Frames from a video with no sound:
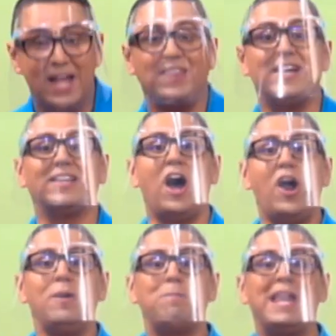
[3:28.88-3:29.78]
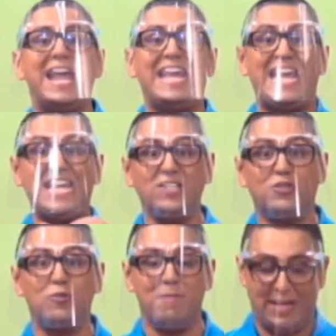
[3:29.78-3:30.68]
that are playing
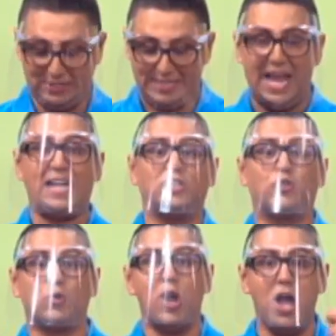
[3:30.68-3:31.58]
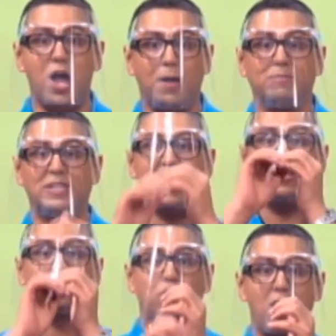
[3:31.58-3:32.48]
instruments like drums
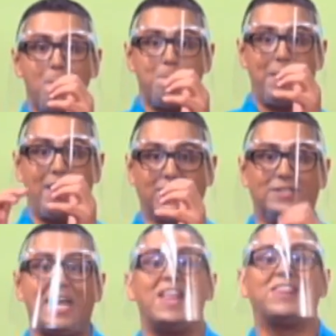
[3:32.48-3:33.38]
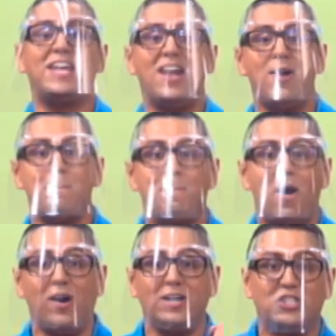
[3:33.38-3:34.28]
and trumpets, and they are
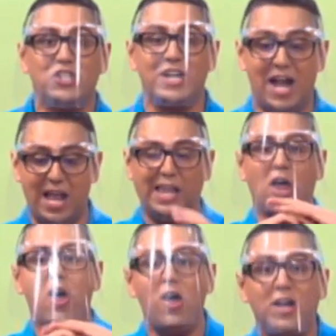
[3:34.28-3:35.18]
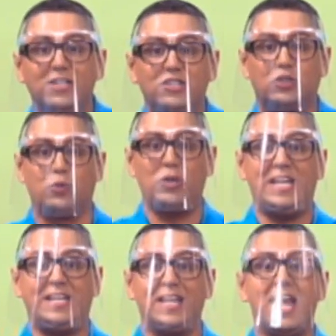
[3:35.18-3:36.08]
marching along a
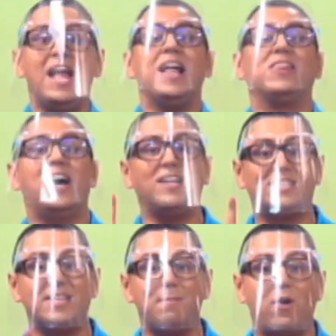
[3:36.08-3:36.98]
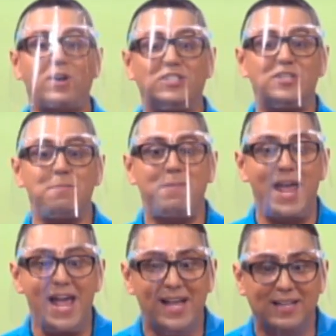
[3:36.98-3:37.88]
street. That's a marching
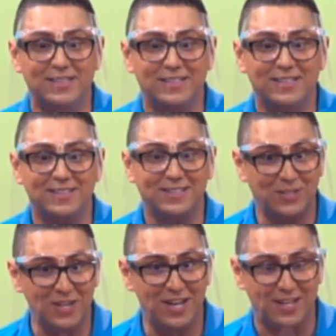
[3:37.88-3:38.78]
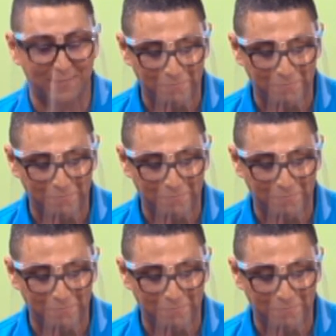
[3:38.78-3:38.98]
band. Good.